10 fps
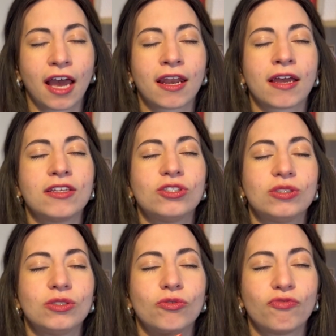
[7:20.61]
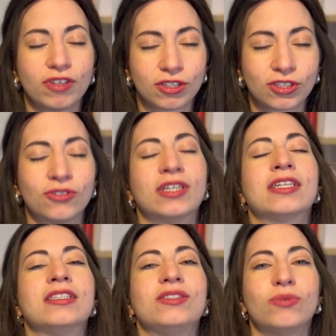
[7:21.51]
and I do feel you and
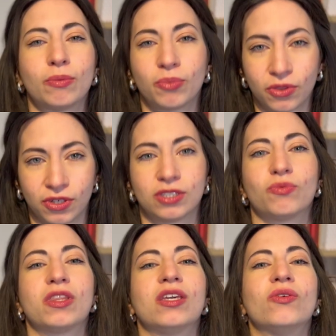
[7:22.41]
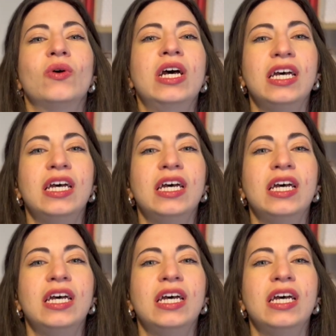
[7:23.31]
I do empathize with you.